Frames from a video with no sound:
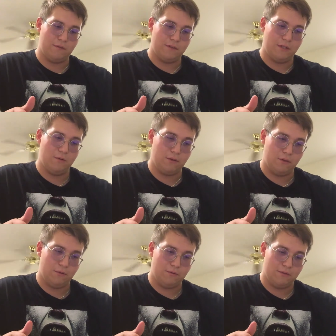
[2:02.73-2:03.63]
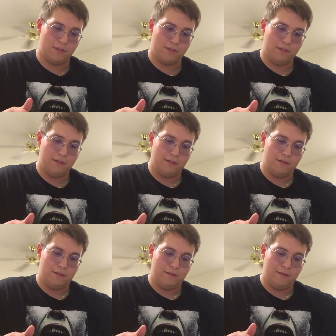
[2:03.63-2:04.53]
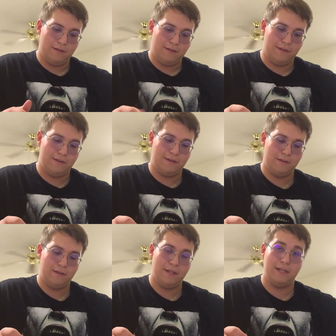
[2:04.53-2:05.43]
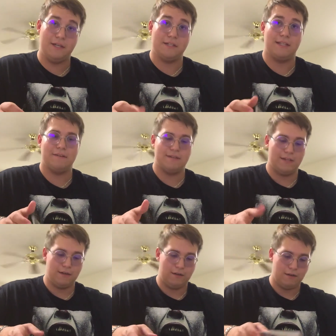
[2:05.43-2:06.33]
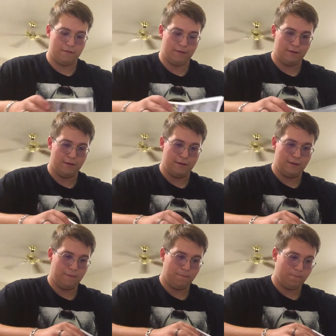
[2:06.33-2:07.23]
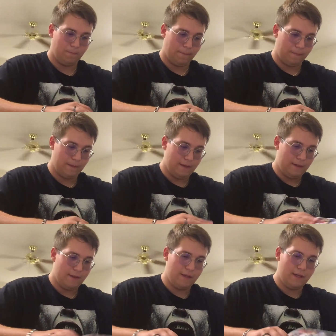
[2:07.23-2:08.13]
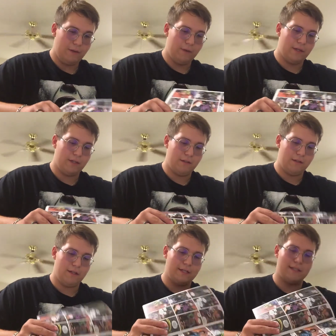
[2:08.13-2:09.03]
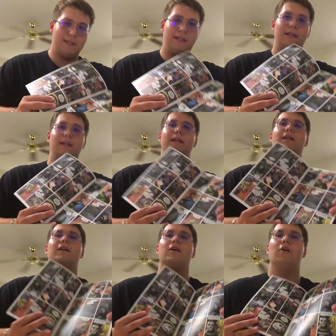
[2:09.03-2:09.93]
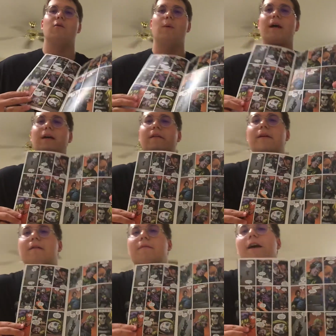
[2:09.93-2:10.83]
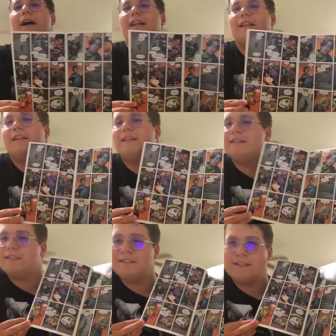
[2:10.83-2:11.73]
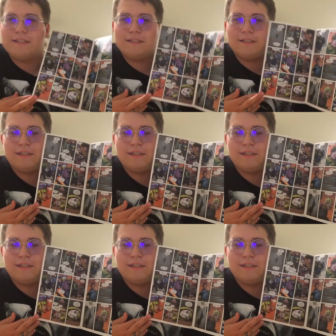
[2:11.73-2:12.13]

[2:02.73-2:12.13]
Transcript: of his own goons. And he just laughs that off. Then we cut to the next scene, where their violence,